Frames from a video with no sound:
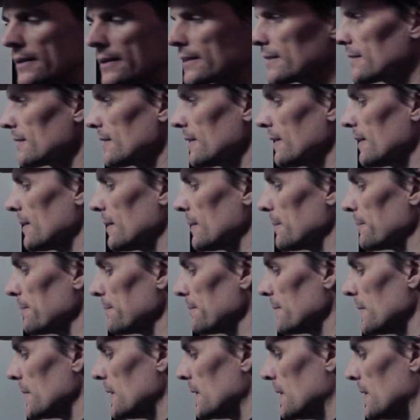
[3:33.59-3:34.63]
it.
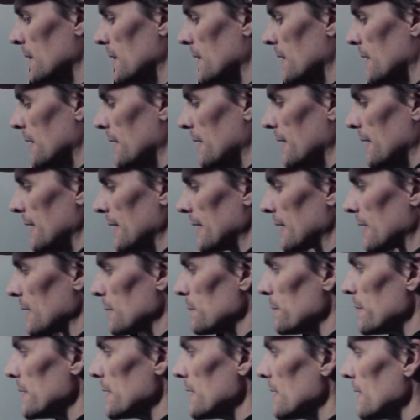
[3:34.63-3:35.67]
It could
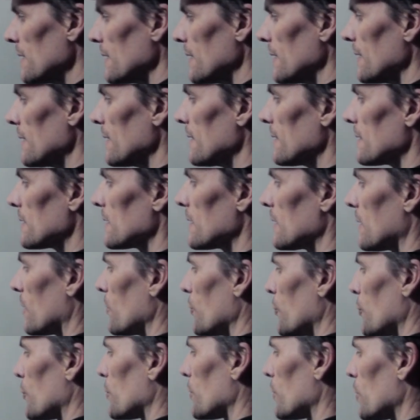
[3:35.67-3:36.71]
be
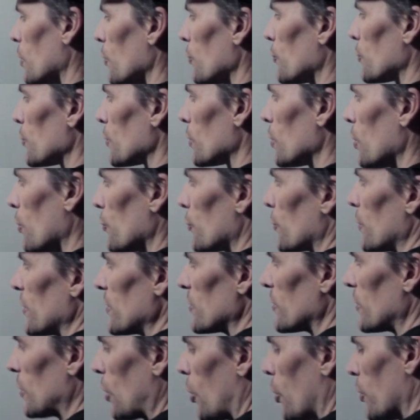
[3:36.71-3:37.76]
closer and closer and closer
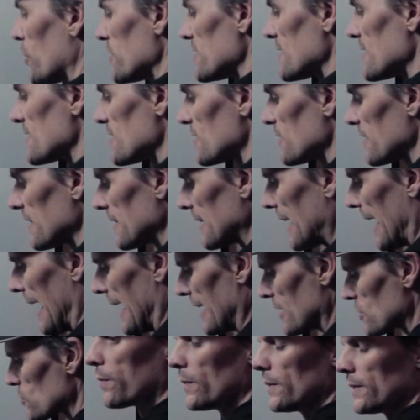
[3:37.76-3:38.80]
as long as it's the
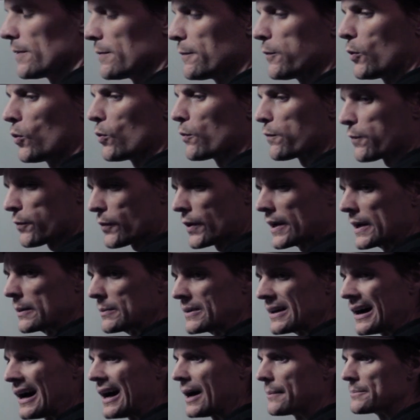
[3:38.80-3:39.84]
actual full framed
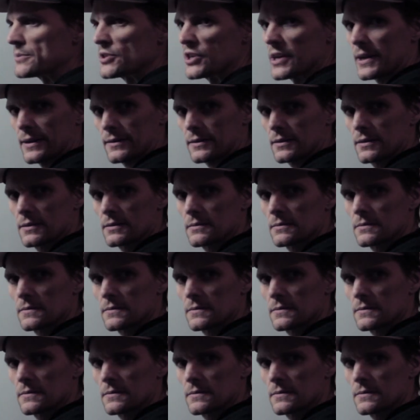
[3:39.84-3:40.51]
object.